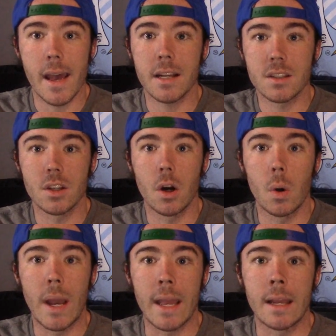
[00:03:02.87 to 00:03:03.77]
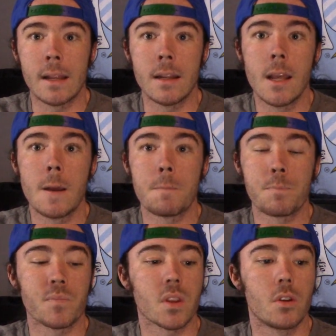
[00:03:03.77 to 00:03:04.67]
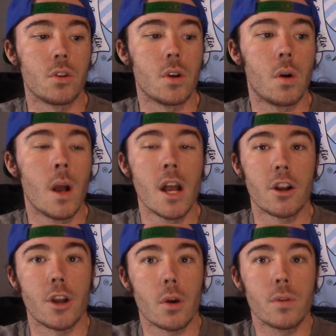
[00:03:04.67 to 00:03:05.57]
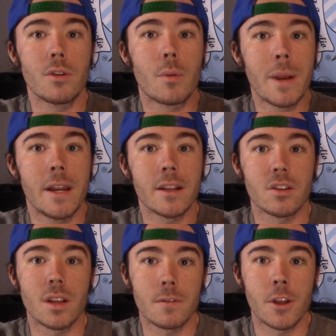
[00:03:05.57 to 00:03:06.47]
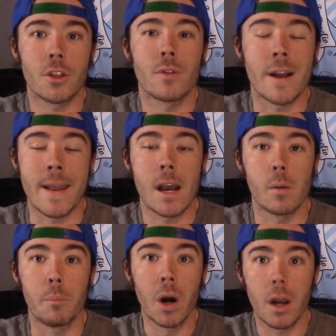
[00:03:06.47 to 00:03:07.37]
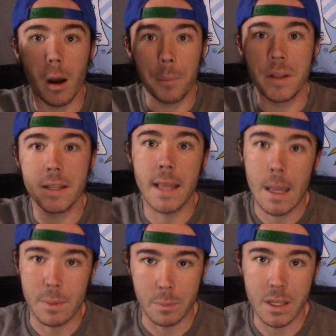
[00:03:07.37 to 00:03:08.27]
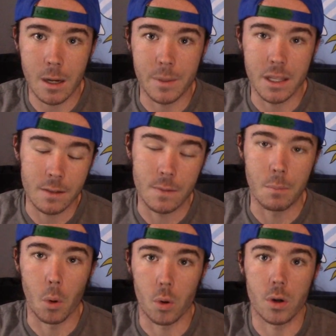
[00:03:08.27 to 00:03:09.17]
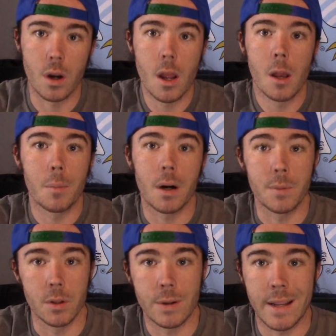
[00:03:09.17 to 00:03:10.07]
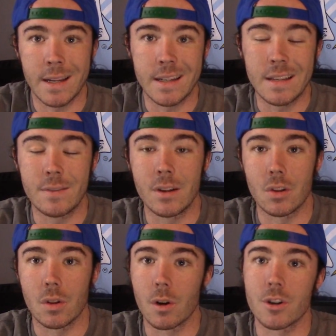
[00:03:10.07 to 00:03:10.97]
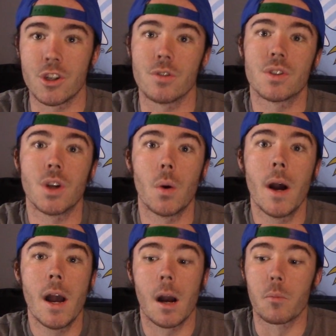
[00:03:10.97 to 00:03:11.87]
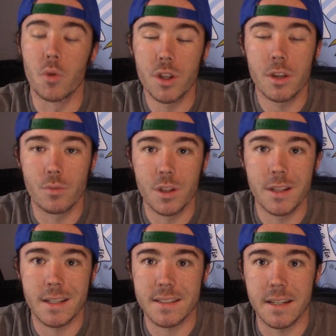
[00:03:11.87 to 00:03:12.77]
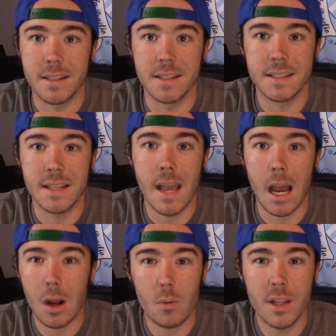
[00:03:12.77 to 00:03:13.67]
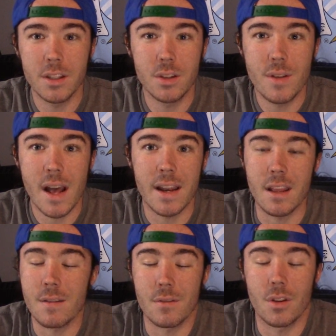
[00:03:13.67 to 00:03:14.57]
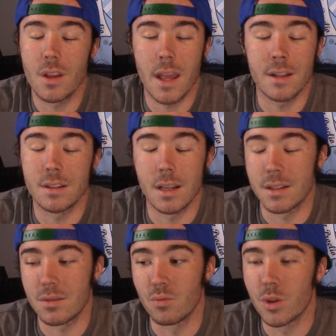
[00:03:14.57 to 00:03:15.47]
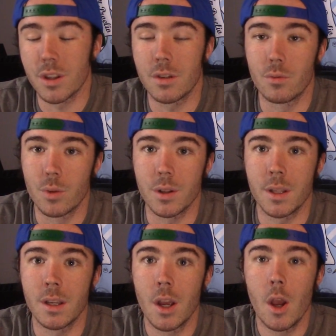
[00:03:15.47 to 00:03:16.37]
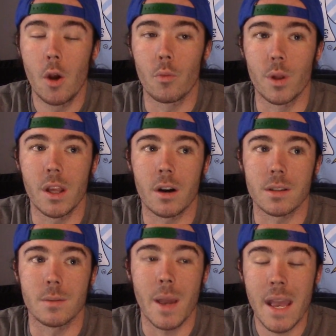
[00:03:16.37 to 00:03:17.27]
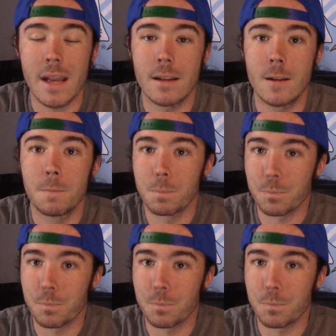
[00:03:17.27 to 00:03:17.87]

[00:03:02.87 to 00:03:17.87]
EXO, and not only remaining at the level that they're at now, but upping the game and becoming even more popular and even larger. So I'm really, really excited to see how they do that. It's really, really, really awesome, and